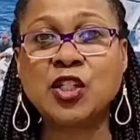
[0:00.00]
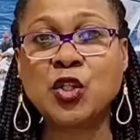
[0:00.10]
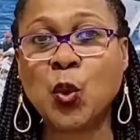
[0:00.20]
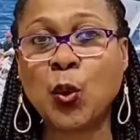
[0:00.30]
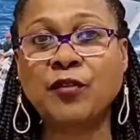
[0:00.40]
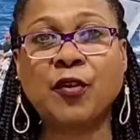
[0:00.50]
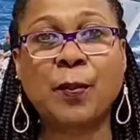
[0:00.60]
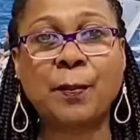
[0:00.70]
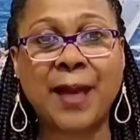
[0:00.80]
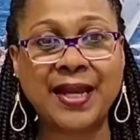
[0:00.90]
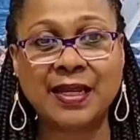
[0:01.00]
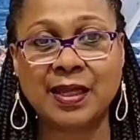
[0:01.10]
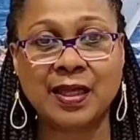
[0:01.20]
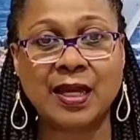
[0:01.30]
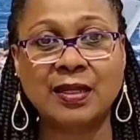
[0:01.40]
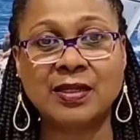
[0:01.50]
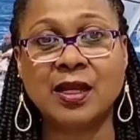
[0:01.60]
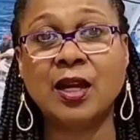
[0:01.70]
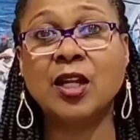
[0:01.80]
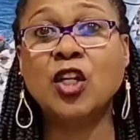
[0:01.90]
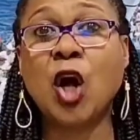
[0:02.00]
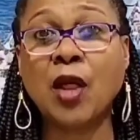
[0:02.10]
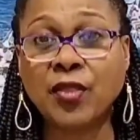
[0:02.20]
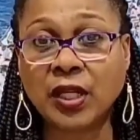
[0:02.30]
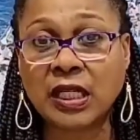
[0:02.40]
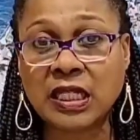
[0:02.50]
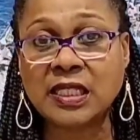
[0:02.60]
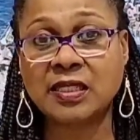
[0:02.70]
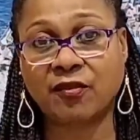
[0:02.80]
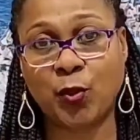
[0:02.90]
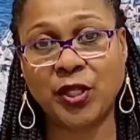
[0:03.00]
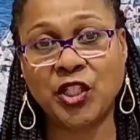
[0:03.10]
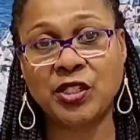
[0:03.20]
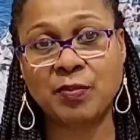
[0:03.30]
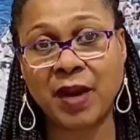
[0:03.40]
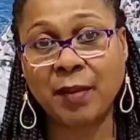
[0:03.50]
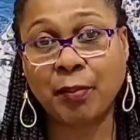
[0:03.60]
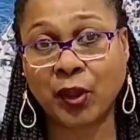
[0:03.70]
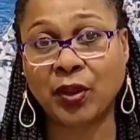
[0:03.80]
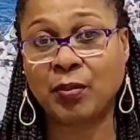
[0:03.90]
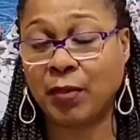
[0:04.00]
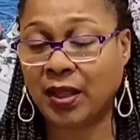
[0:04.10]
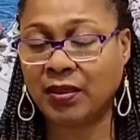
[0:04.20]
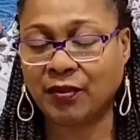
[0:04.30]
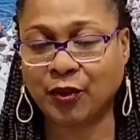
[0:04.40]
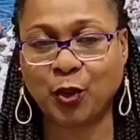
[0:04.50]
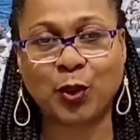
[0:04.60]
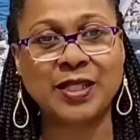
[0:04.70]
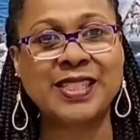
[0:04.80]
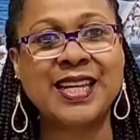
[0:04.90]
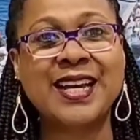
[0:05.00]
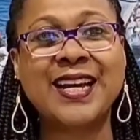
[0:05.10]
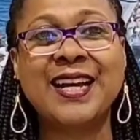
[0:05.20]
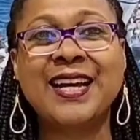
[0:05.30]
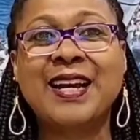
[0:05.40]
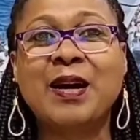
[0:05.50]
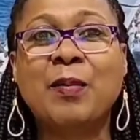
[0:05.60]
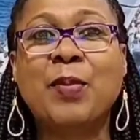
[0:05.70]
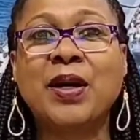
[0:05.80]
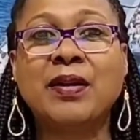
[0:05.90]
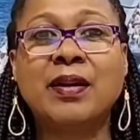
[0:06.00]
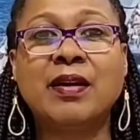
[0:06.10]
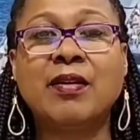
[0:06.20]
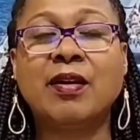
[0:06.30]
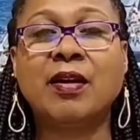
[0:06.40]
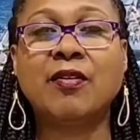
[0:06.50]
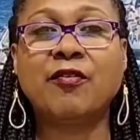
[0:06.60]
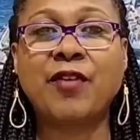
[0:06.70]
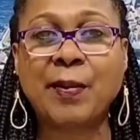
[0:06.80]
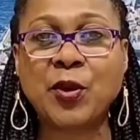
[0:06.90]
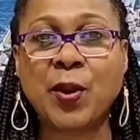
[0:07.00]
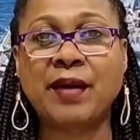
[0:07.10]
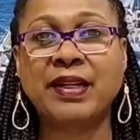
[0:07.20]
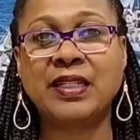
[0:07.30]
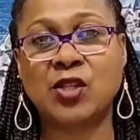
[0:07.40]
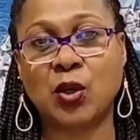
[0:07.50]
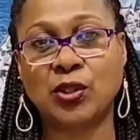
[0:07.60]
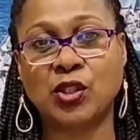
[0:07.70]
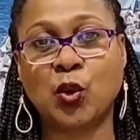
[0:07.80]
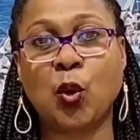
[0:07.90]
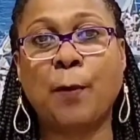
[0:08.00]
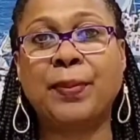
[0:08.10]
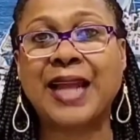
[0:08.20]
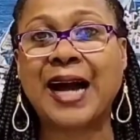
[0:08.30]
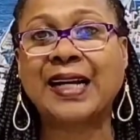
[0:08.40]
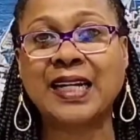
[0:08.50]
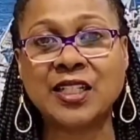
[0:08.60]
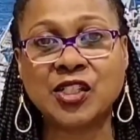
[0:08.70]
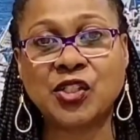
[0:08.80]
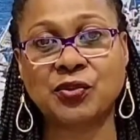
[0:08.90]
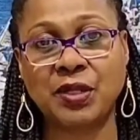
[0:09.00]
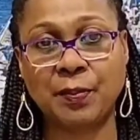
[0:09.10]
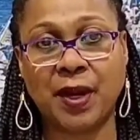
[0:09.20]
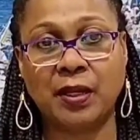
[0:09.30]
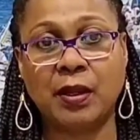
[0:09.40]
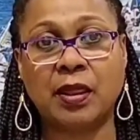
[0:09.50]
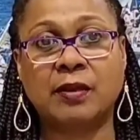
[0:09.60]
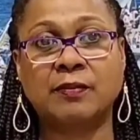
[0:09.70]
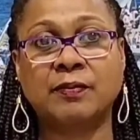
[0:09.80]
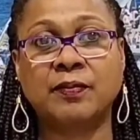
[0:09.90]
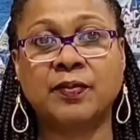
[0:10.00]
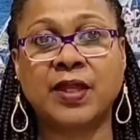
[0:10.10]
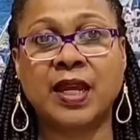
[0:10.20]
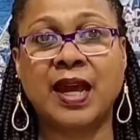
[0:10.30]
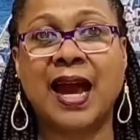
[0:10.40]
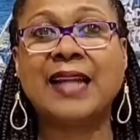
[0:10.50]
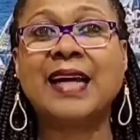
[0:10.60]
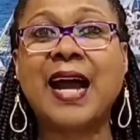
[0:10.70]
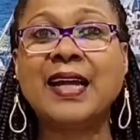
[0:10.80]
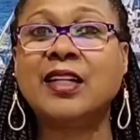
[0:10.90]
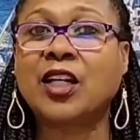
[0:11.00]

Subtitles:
is known for many things, not the least of which is my birth month, of course, but February is also Black History Month. And I